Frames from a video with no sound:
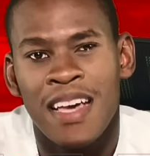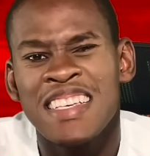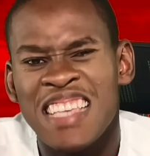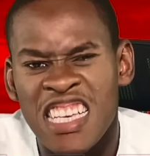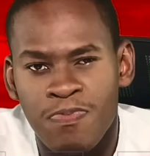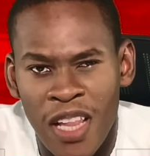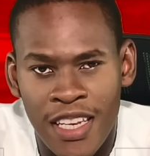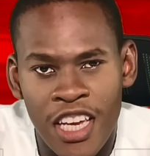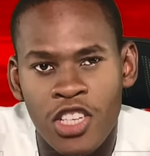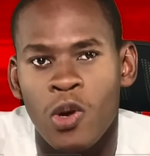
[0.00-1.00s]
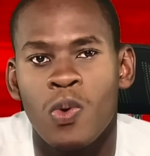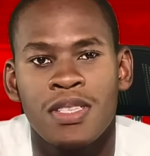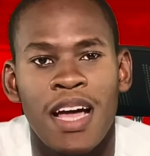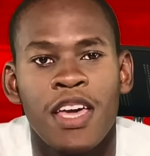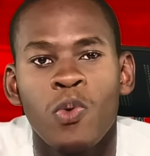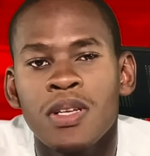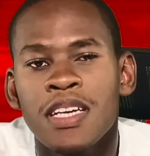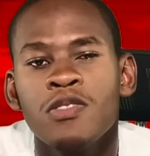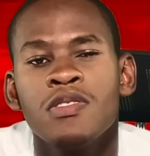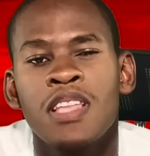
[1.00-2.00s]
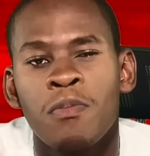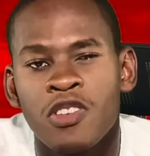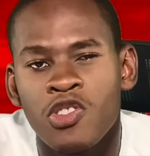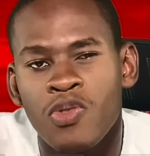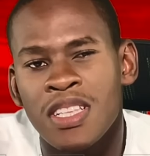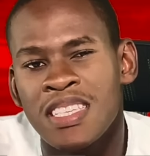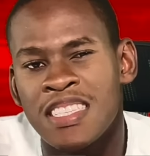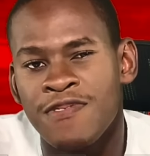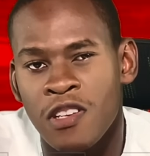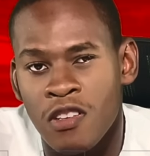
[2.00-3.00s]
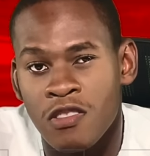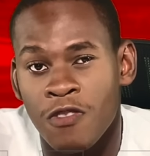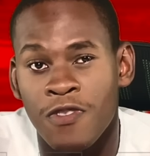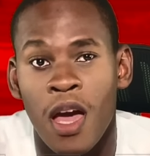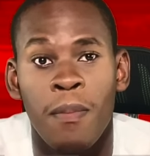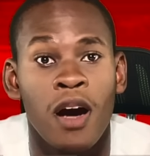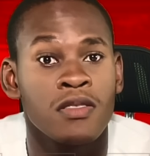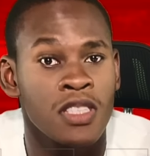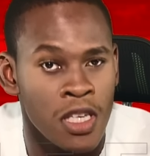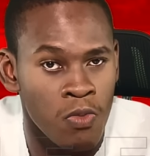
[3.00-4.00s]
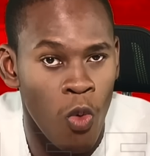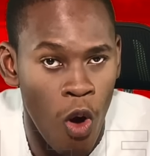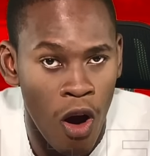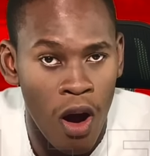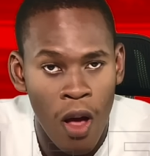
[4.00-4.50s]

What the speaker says: His explanation was that he wanted to demonstrate his philosophy about teamwork.